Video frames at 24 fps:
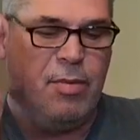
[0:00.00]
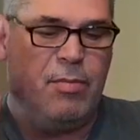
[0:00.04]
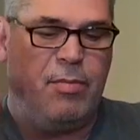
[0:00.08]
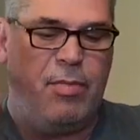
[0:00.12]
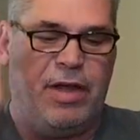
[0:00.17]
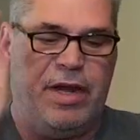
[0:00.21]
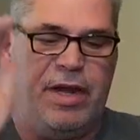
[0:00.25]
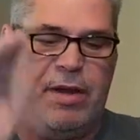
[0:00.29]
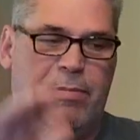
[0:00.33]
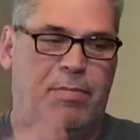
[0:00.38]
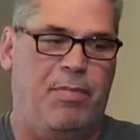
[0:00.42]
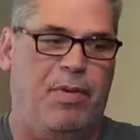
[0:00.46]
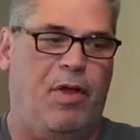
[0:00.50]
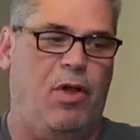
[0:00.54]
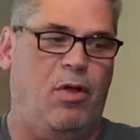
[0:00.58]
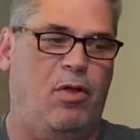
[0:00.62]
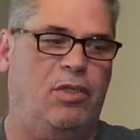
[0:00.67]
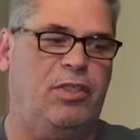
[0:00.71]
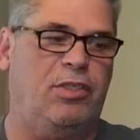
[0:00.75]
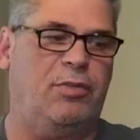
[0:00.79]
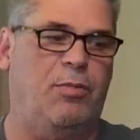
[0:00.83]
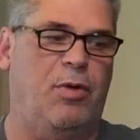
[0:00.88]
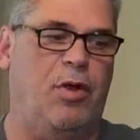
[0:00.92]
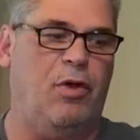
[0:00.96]
But in
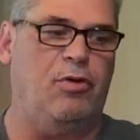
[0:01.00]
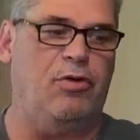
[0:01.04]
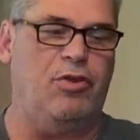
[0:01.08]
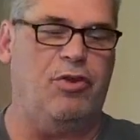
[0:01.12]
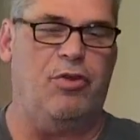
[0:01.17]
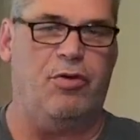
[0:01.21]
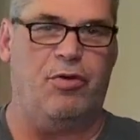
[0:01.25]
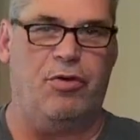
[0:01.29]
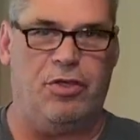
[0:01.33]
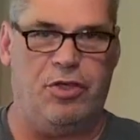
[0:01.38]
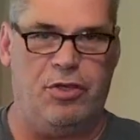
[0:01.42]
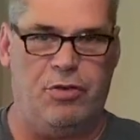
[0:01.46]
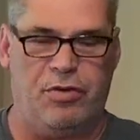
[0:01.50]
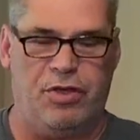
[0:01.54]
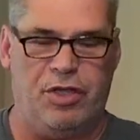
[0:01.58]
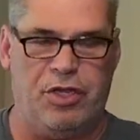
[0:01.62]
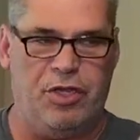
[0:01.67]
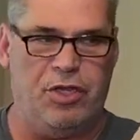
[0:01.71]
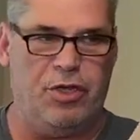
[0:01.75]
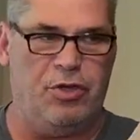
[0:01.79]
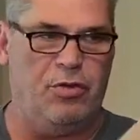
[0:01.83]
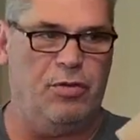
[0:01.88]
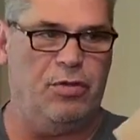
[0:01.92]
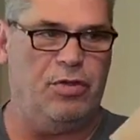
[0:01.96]
pulse mode, you can
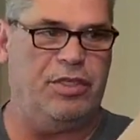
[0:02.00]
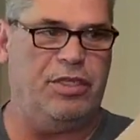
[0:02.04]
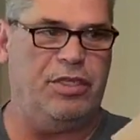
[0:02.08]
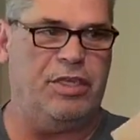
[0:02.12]
use